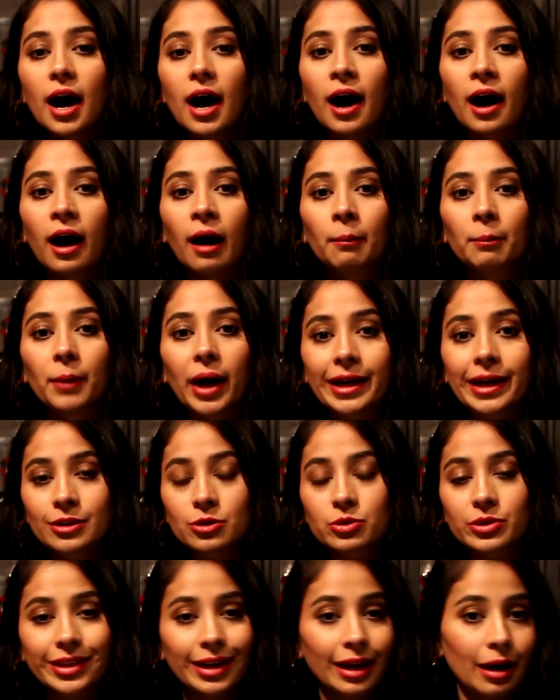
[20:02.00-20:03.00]
I
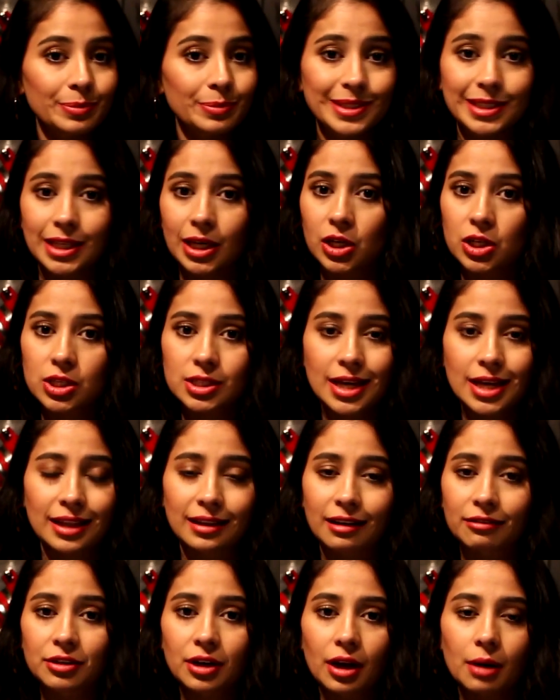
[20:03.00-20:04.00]
use it upstairs. I
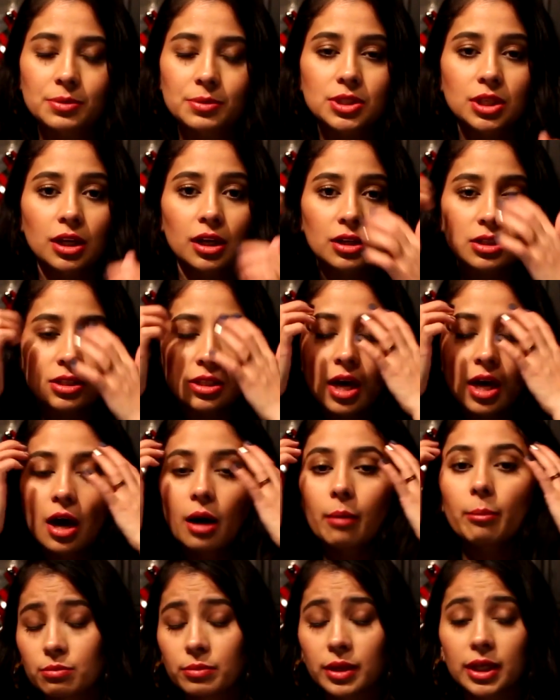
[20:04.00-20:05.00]
left it upstairs
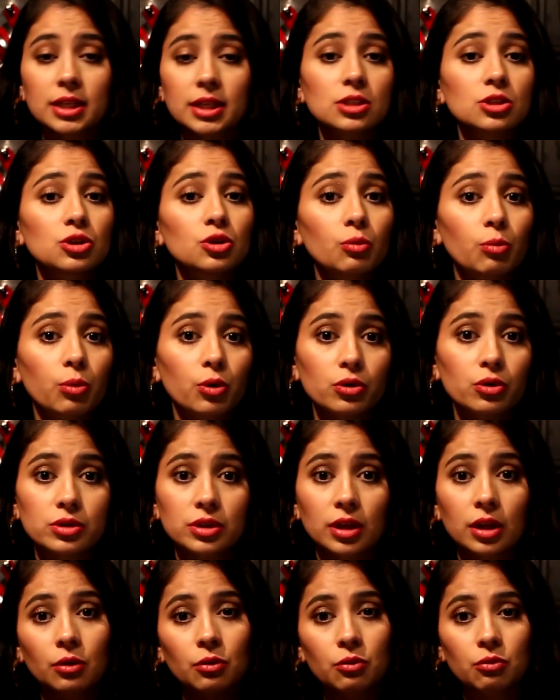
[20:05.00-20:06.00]
because newborns,
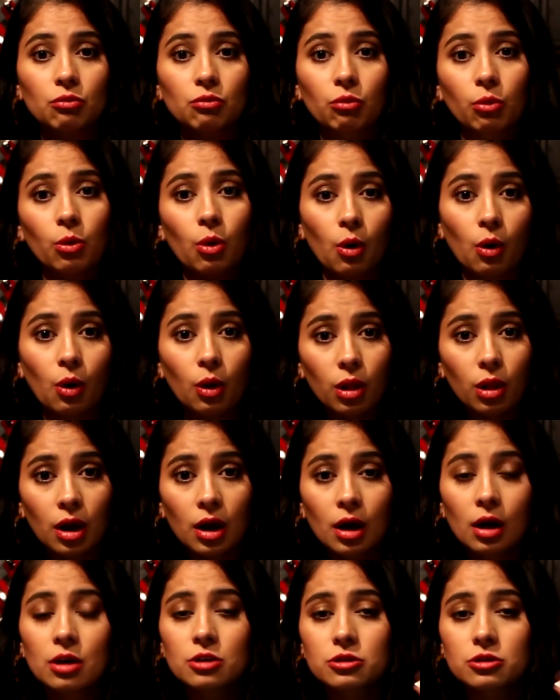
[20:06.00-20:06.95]
they don't roll,